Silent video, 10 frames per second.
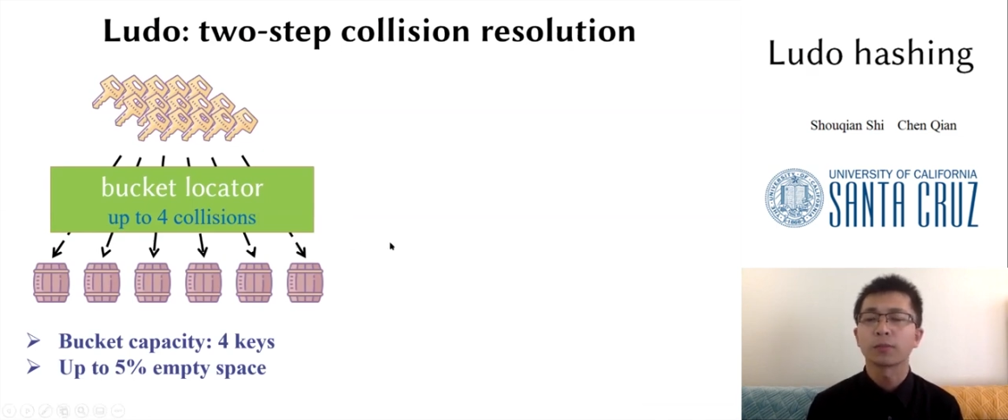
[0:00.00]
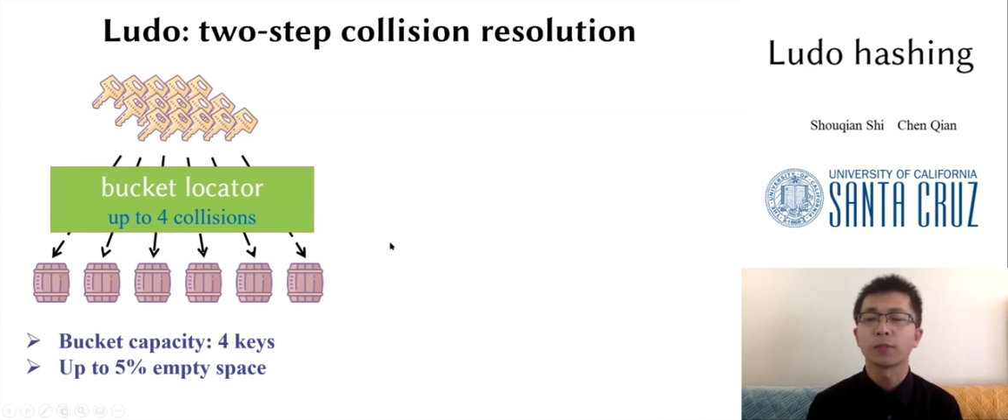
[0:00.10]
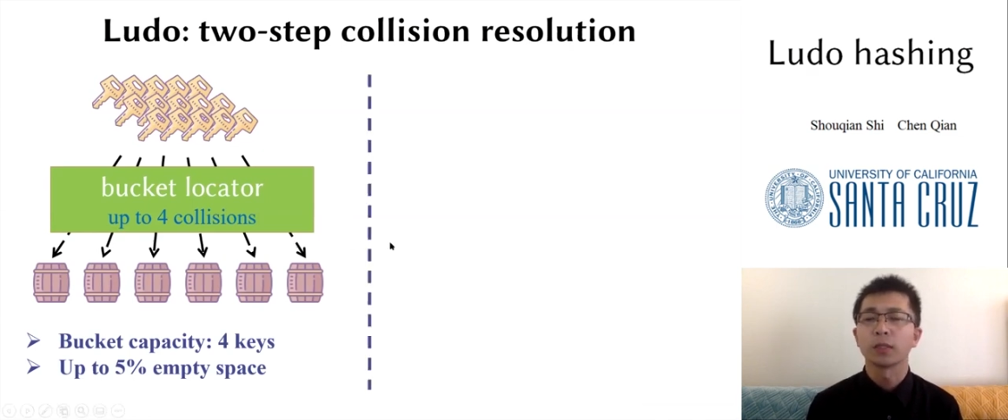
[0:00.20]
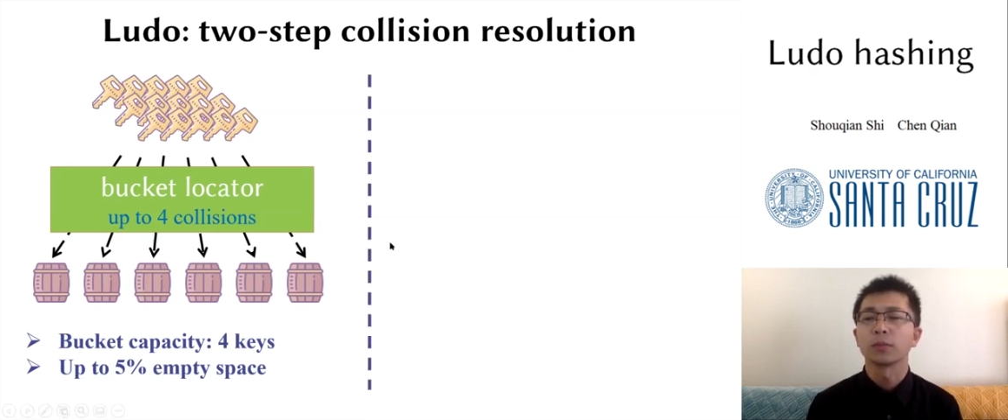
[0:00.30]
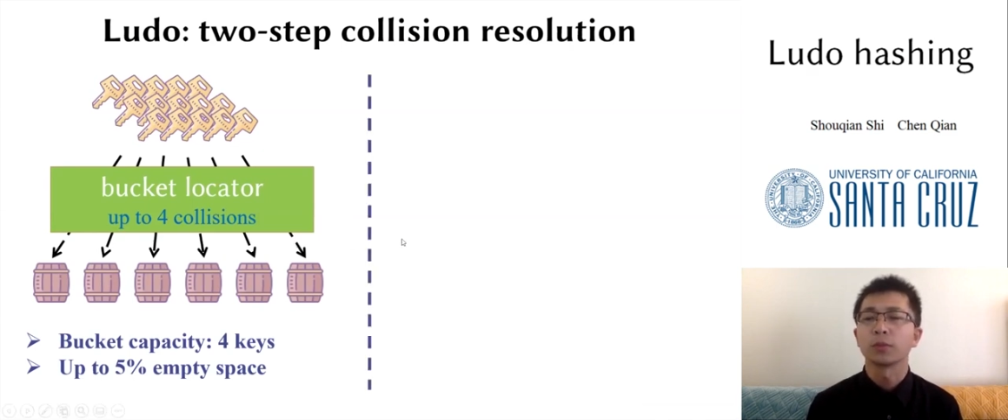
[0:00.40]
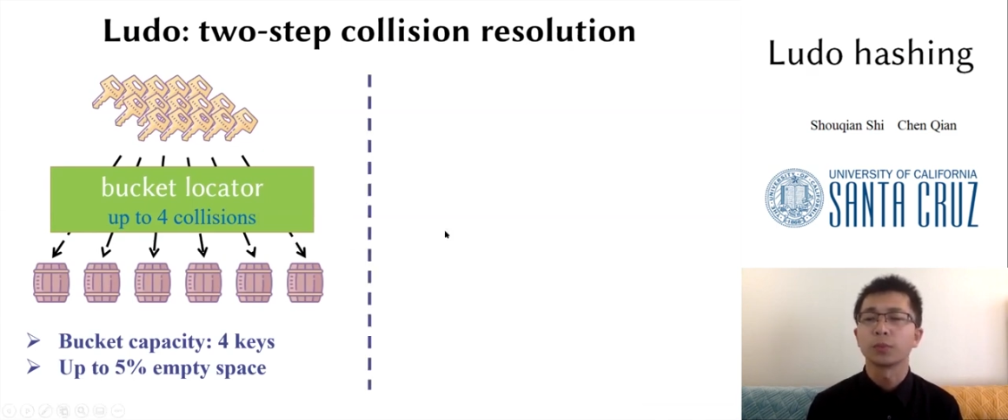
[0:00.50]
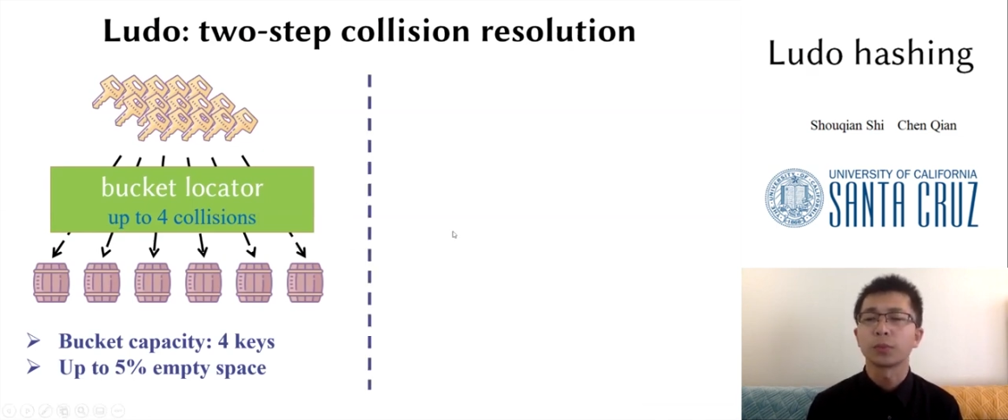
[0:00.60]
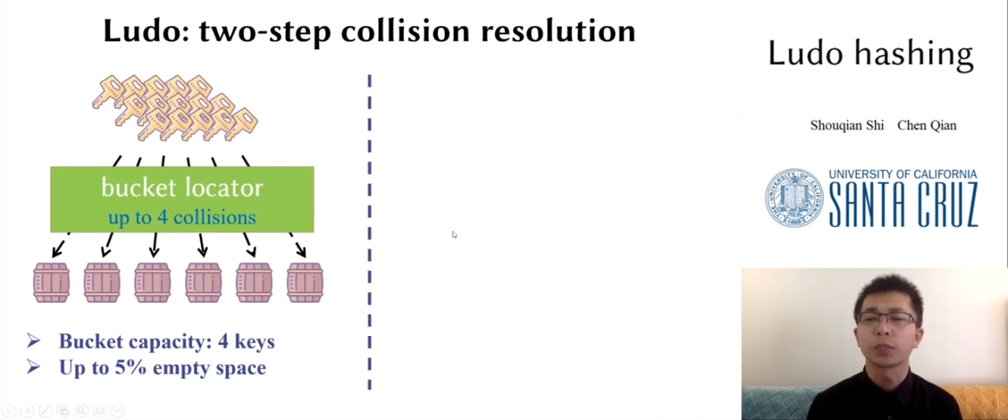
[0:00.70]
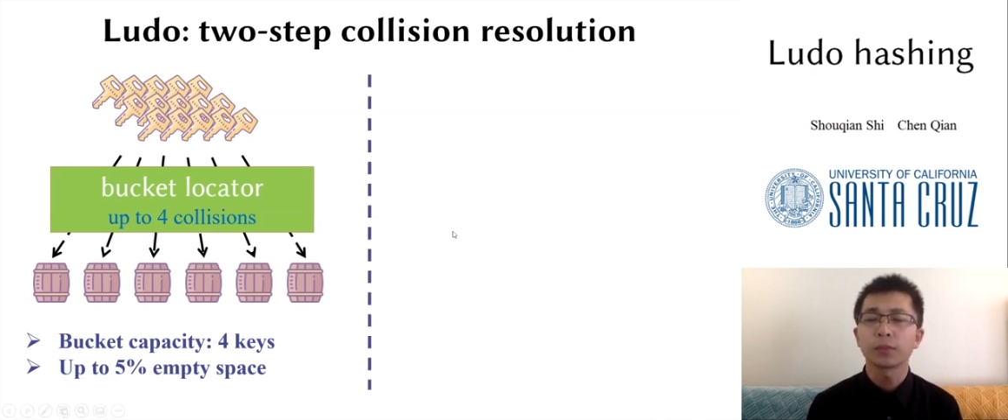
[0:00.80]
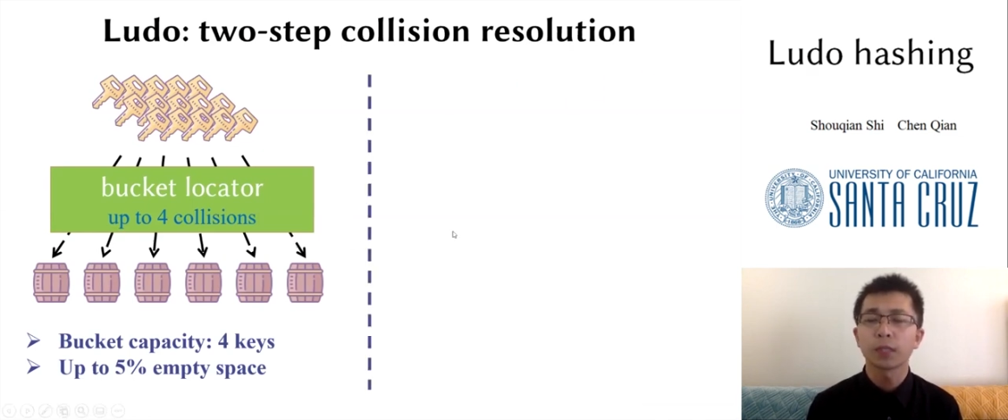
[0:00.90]
found to
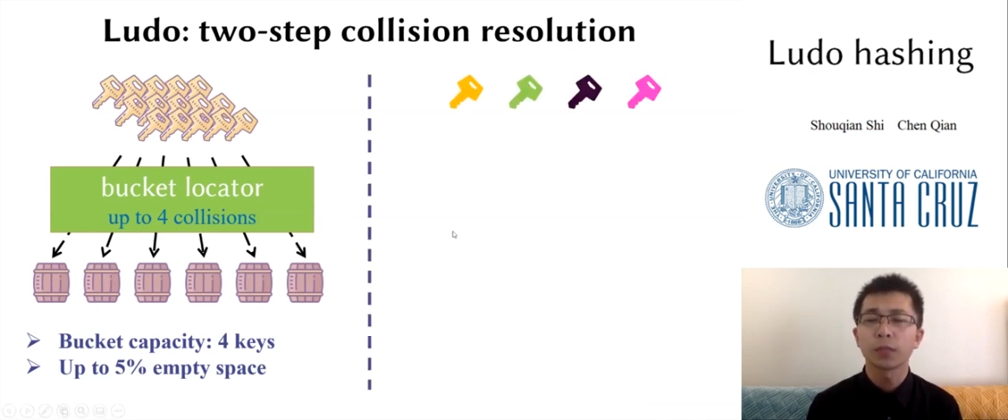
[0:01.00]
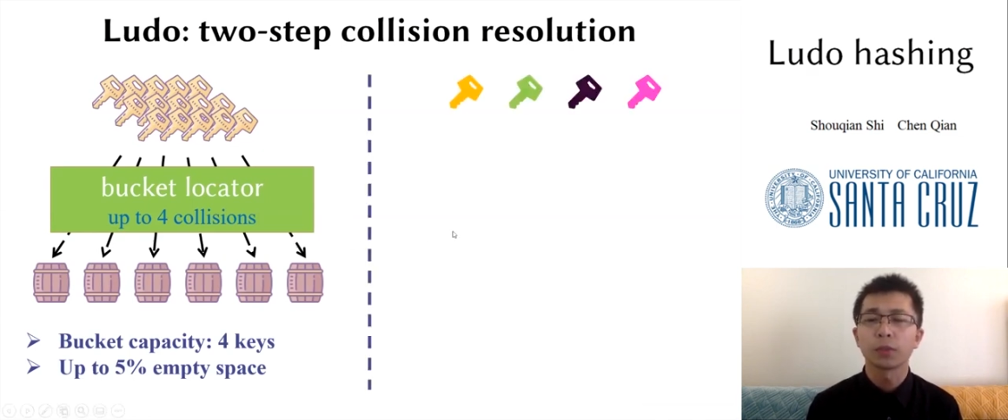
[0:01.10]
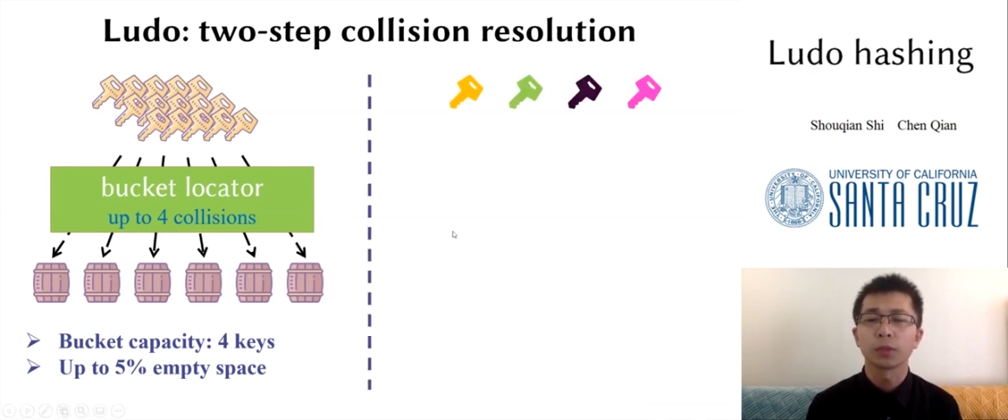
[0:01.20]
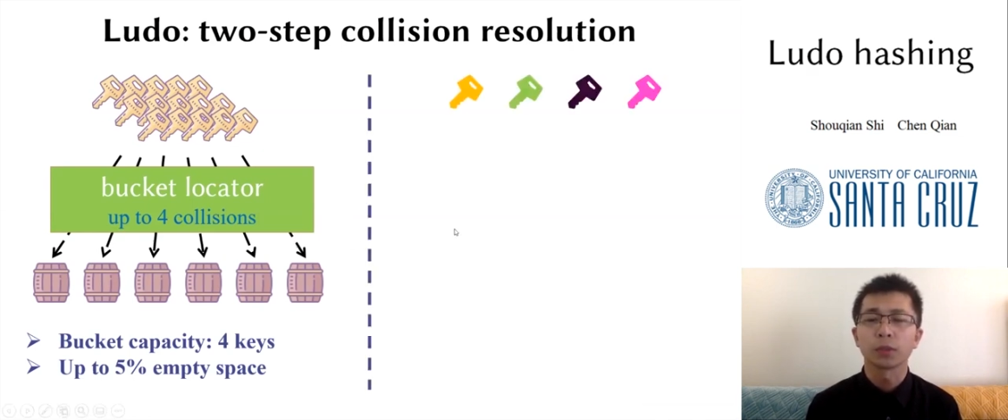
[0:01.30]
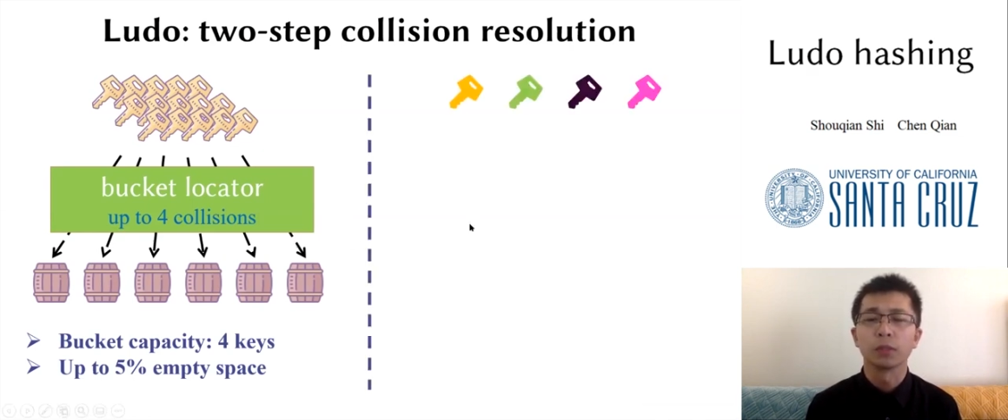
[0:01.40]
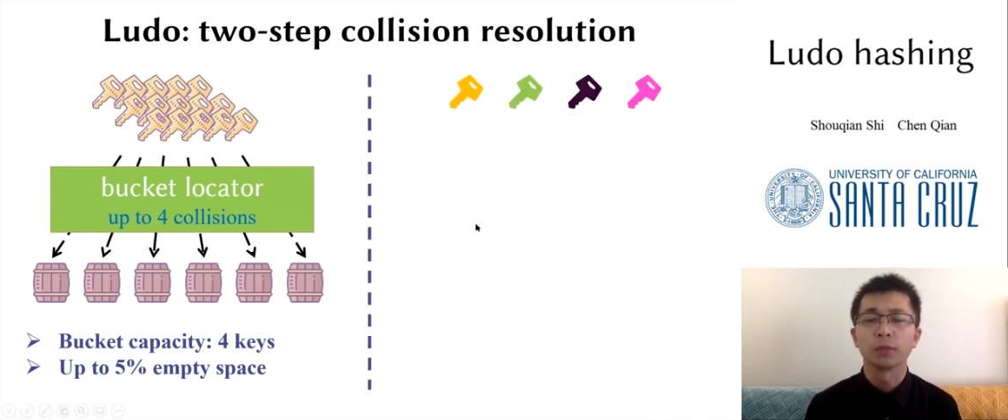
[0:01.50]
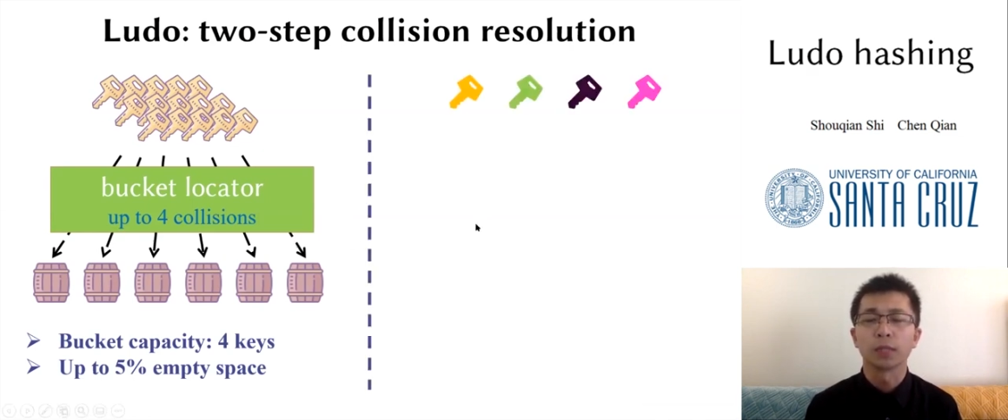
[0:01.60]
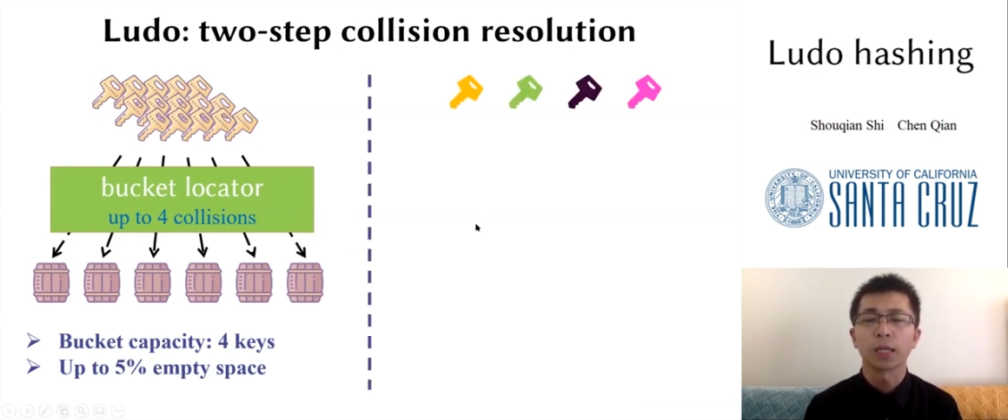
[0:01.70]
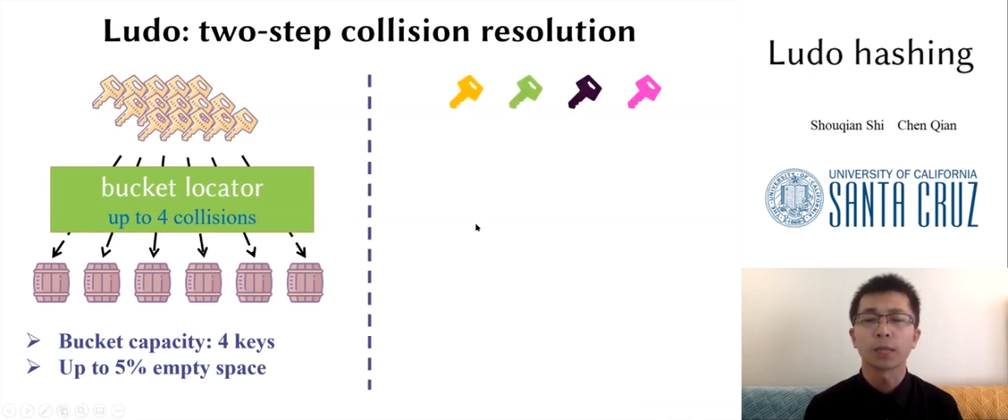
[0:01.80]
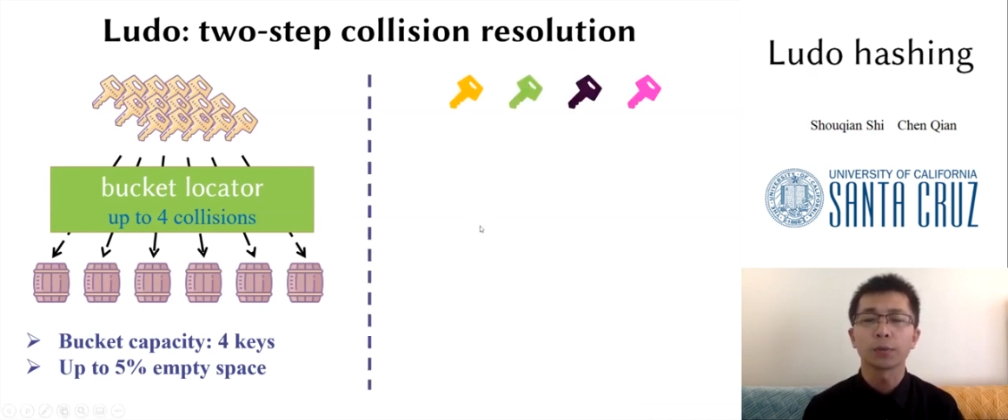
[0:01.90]
perfectly resolve the
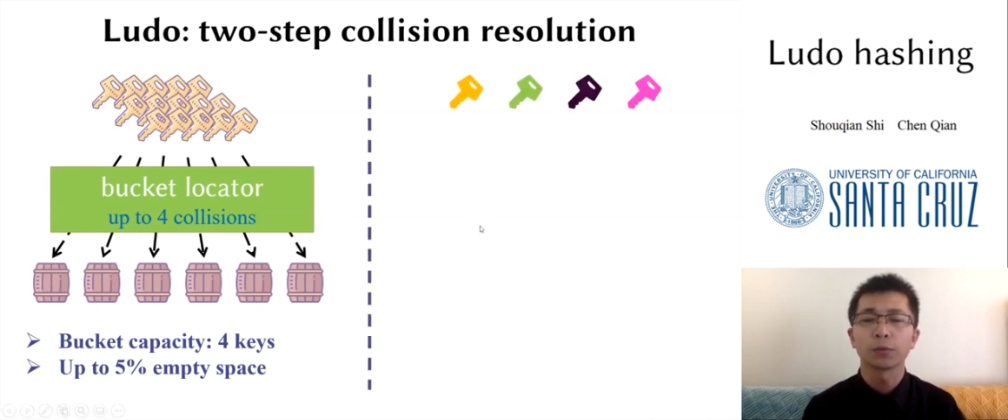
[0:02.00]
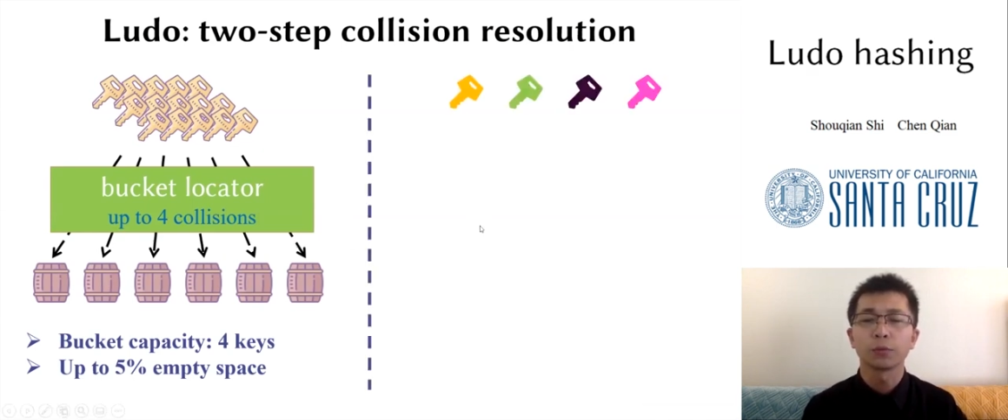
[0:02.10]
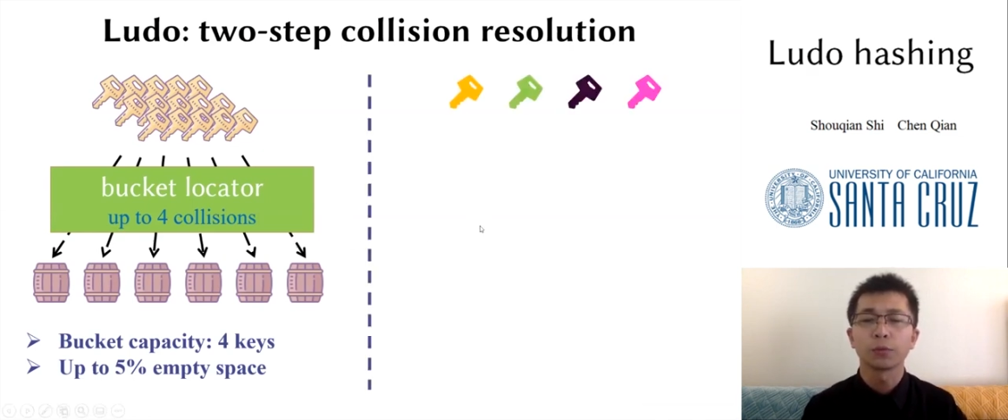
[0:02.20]
up to